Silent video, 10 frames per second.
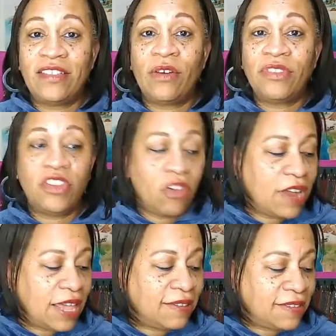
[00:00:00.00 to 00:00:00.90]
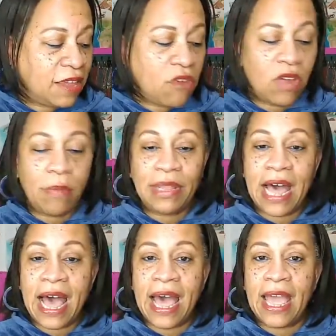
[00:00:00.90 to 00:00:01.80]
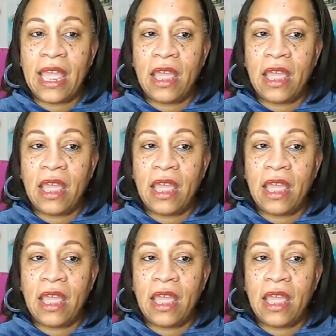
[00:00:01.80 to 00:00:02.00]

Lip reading: Those are your instant reply,